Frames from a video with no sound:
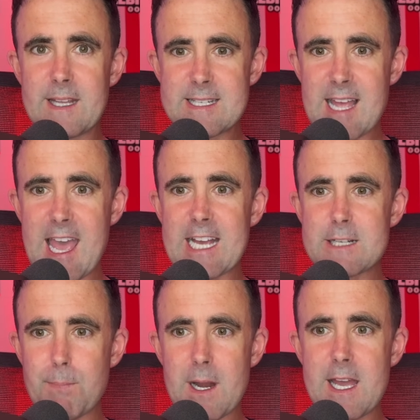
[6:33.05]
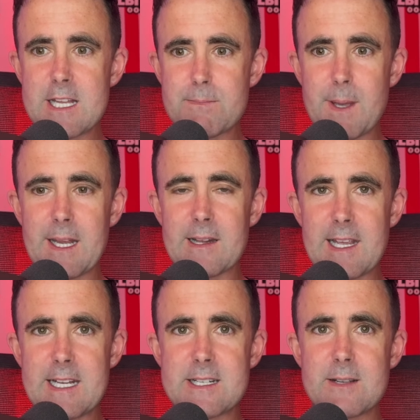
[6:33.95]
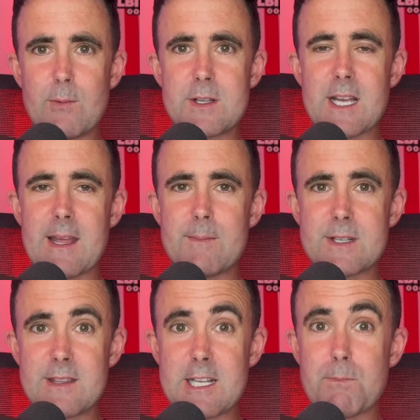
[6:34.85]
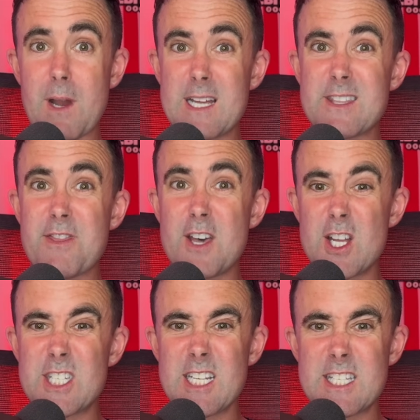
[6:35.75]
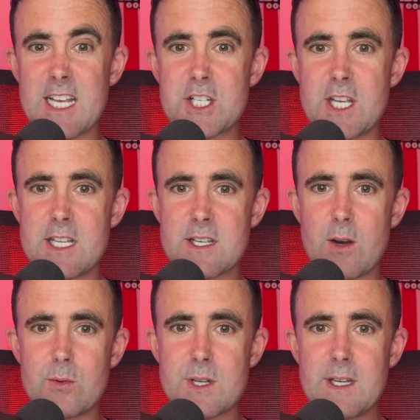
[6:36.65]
These ex-players being linked with Southampton. This player's 36 years old.